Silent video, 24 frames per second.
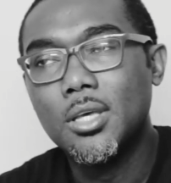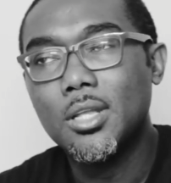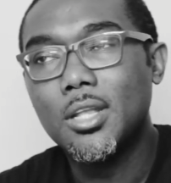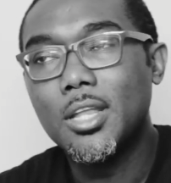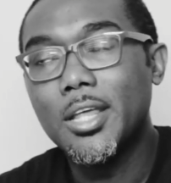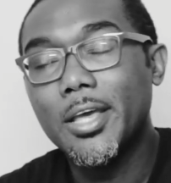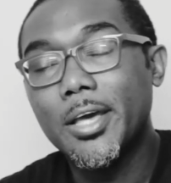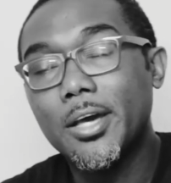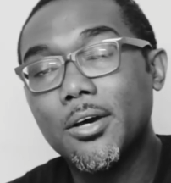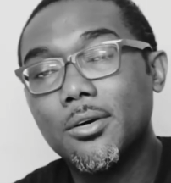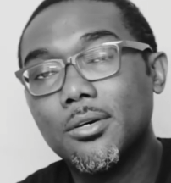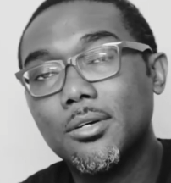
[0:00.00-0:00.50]

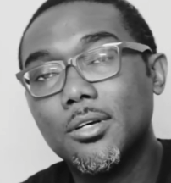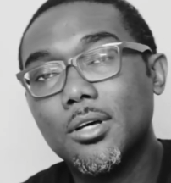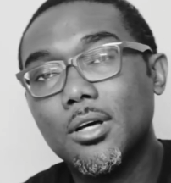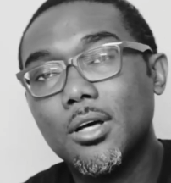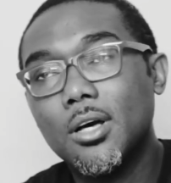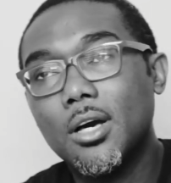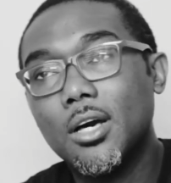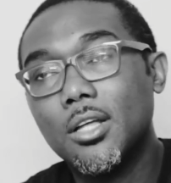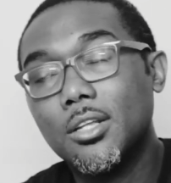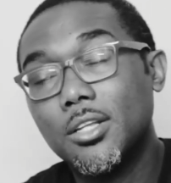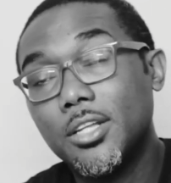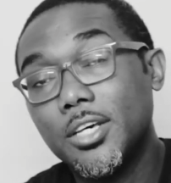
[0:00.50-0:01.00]
Now,
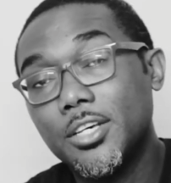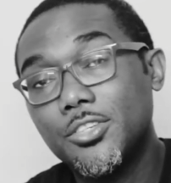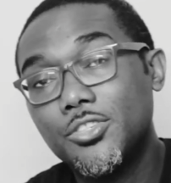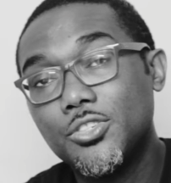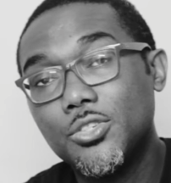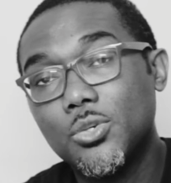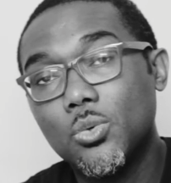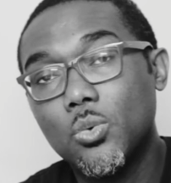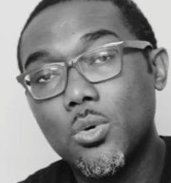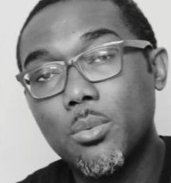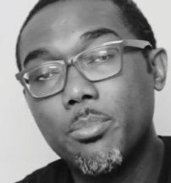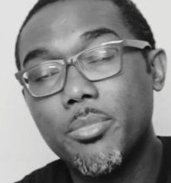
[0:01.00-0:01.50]
unless
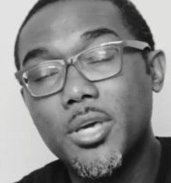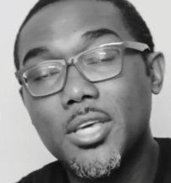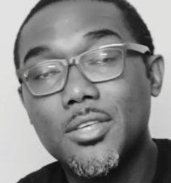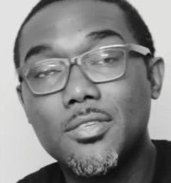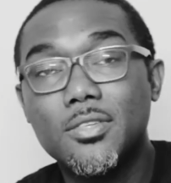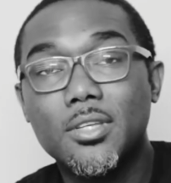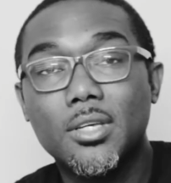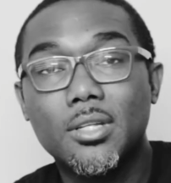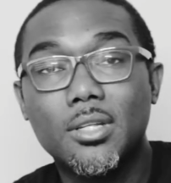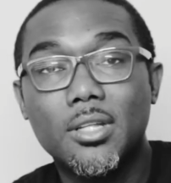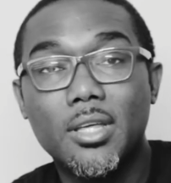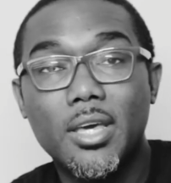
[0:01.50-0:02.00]
you were
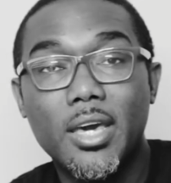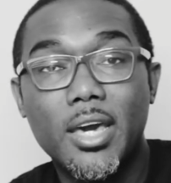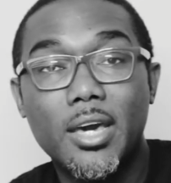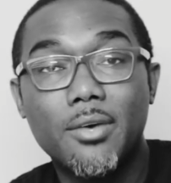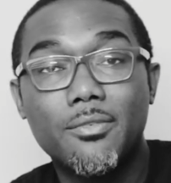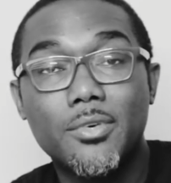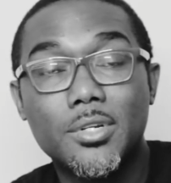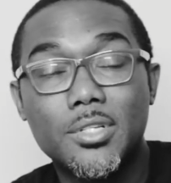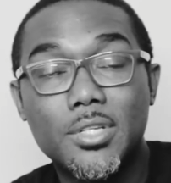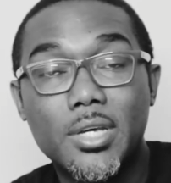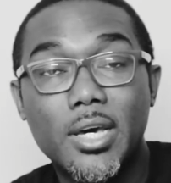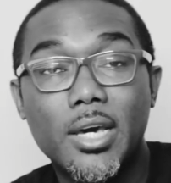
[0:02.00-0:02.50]
basically
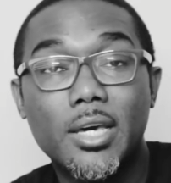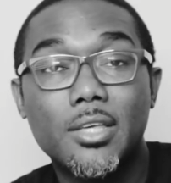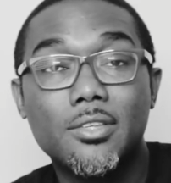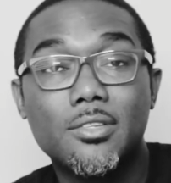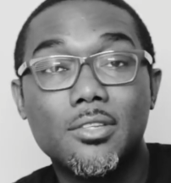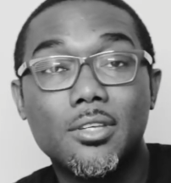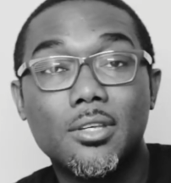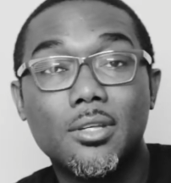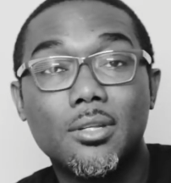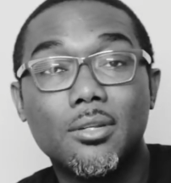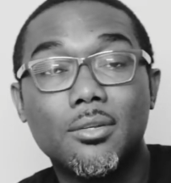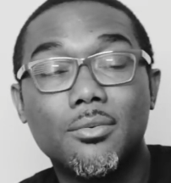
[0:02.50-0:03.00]

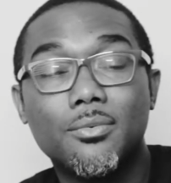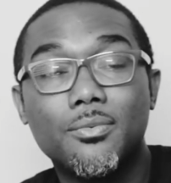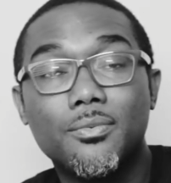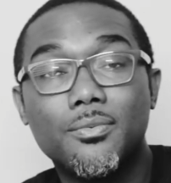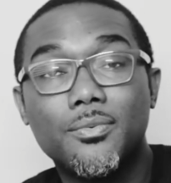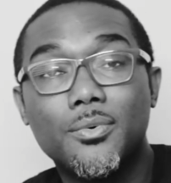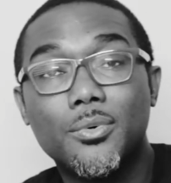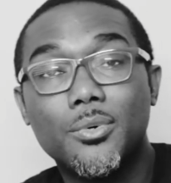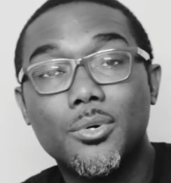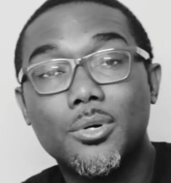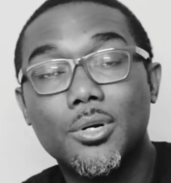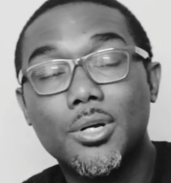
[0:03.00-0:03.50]
advertising
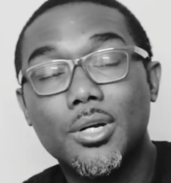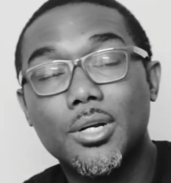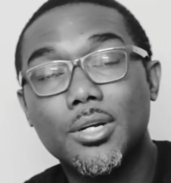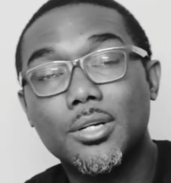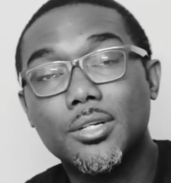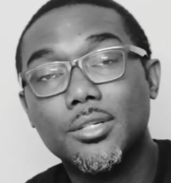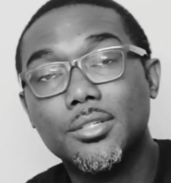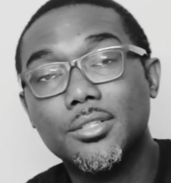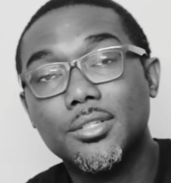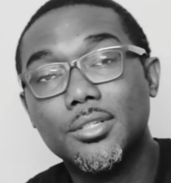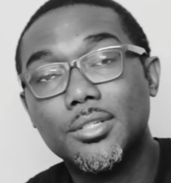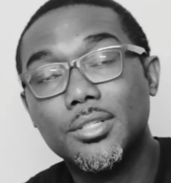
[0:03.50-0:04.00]
for
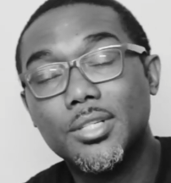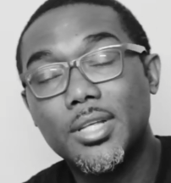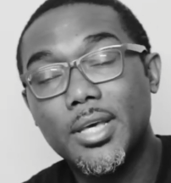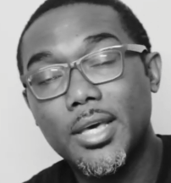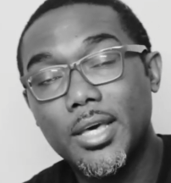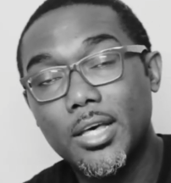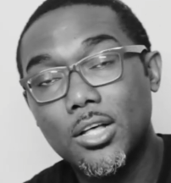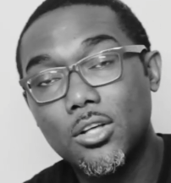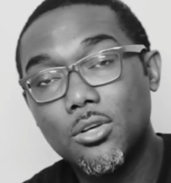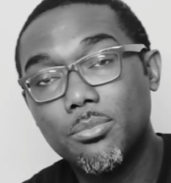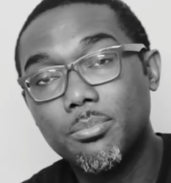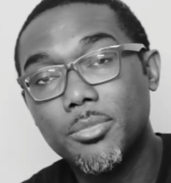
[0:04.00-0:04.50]
the
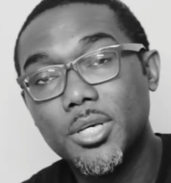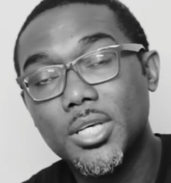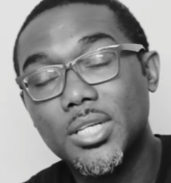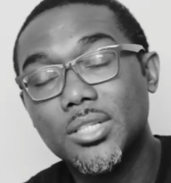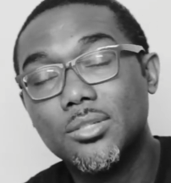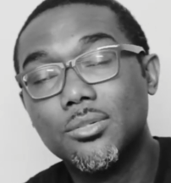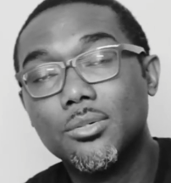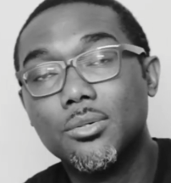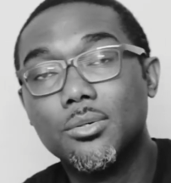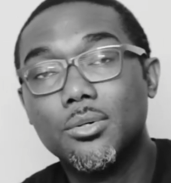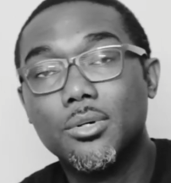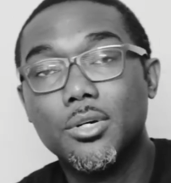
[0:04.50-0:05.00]

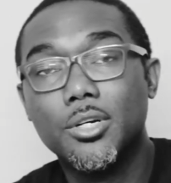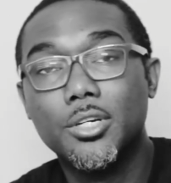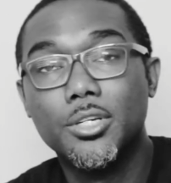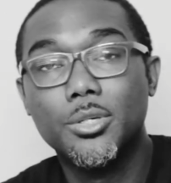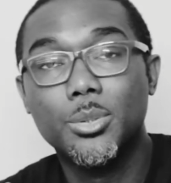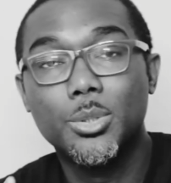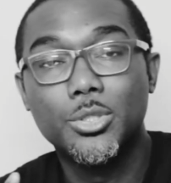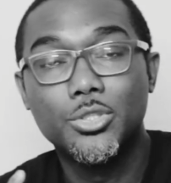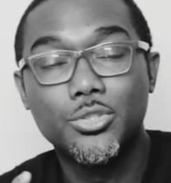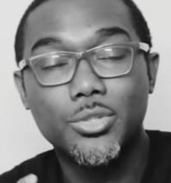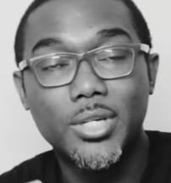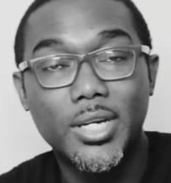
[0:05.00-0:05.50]
helmet or you
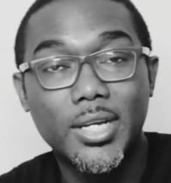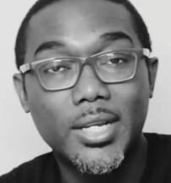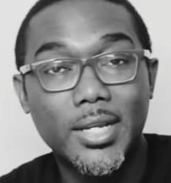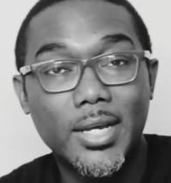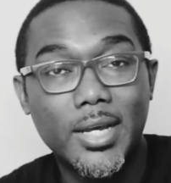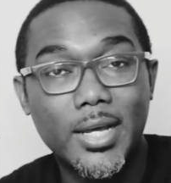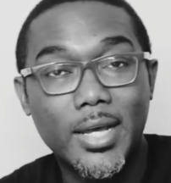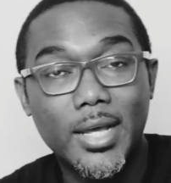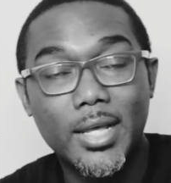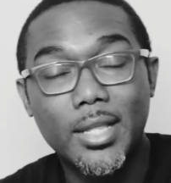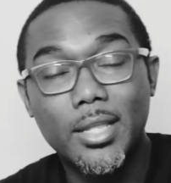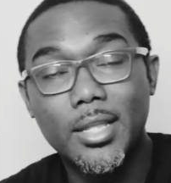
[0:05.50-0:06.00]
were trying to
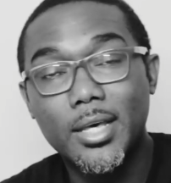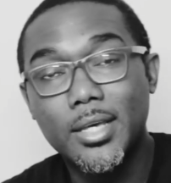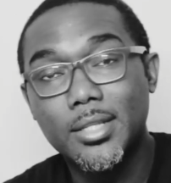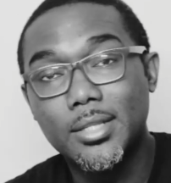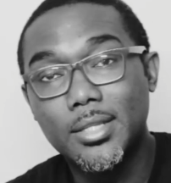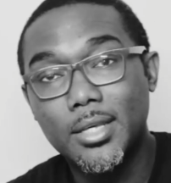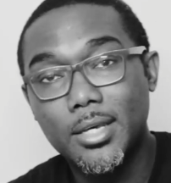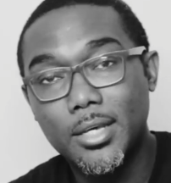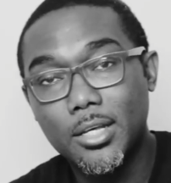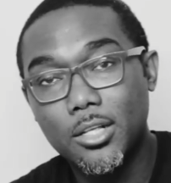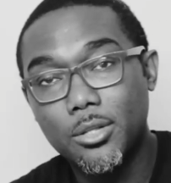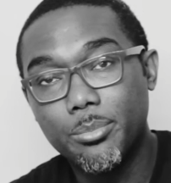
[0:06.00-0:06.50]
highlight
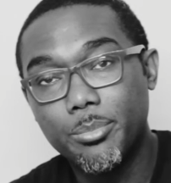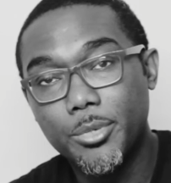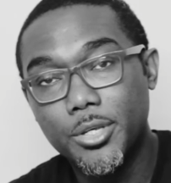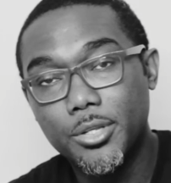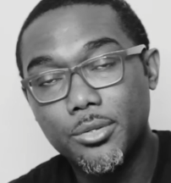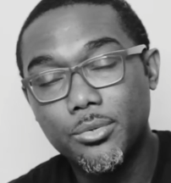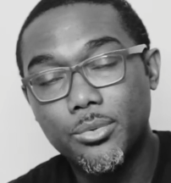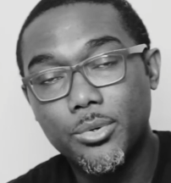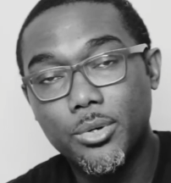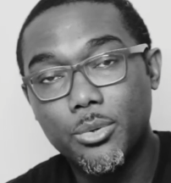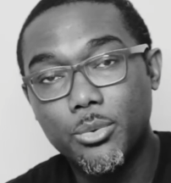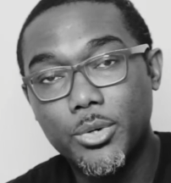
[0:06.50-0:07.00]
the
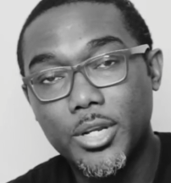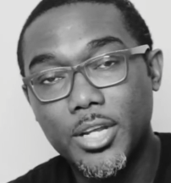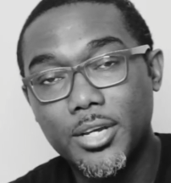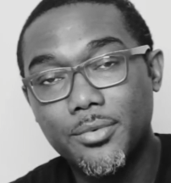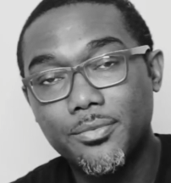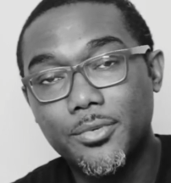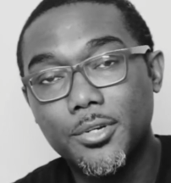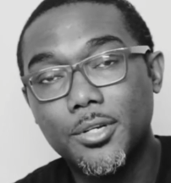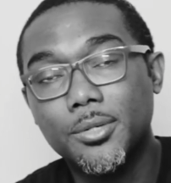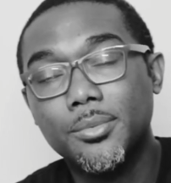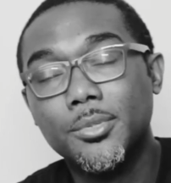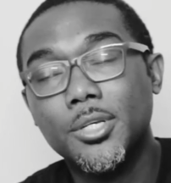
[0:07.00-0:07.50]
helmet or
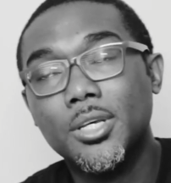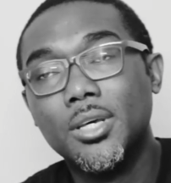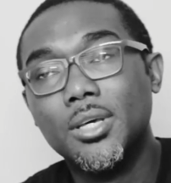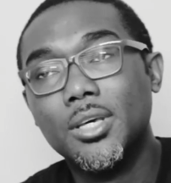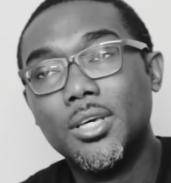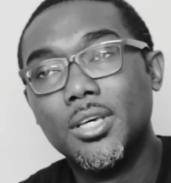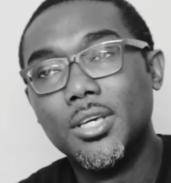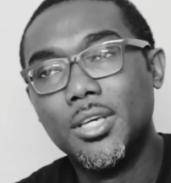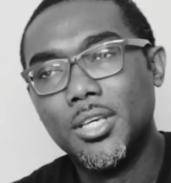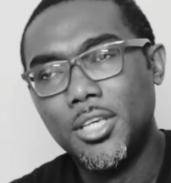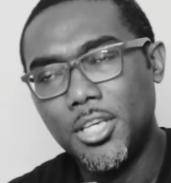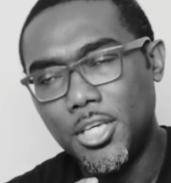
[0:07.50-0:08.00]
whatever,
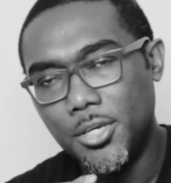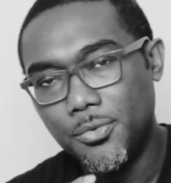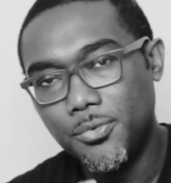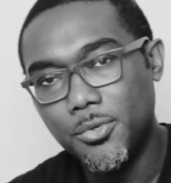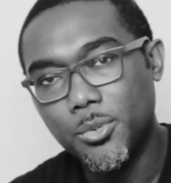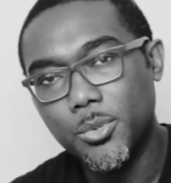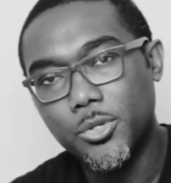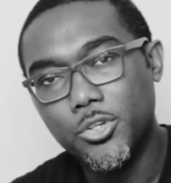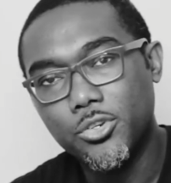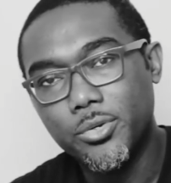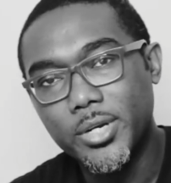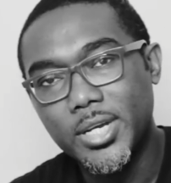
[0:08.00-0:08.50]
if
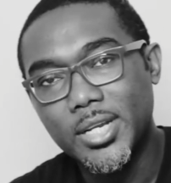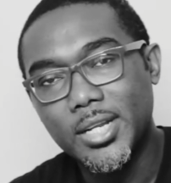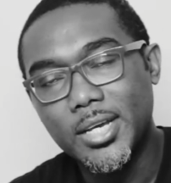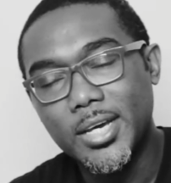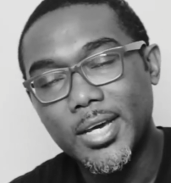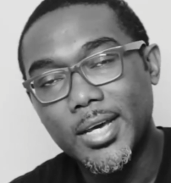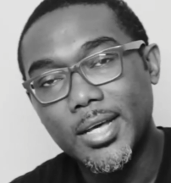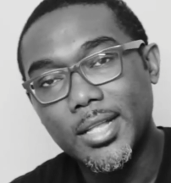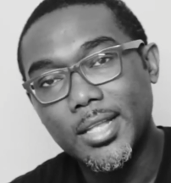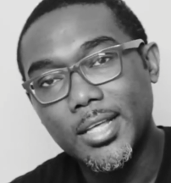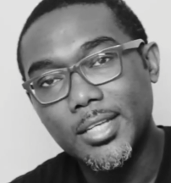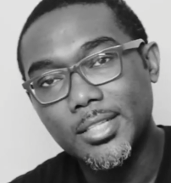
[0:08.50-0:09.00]
you were trying to
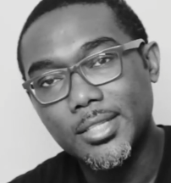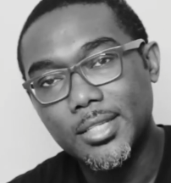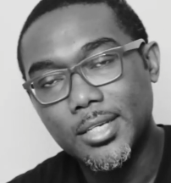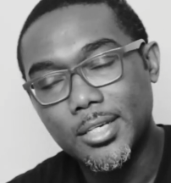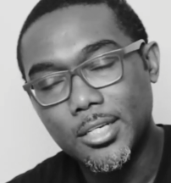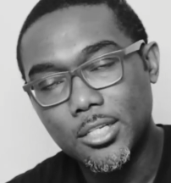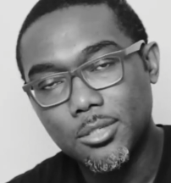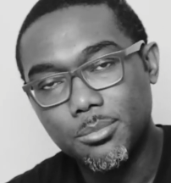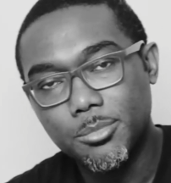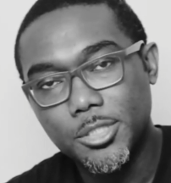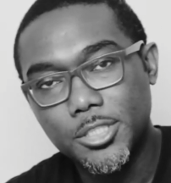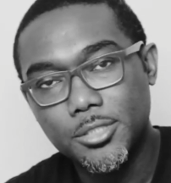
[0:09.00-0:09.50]
highlight the
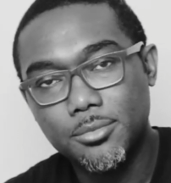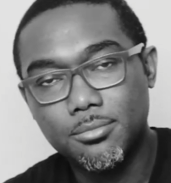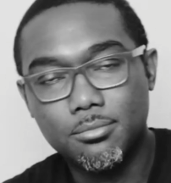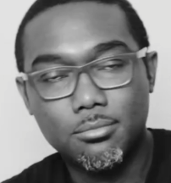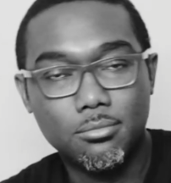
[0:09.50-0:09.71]
helmet,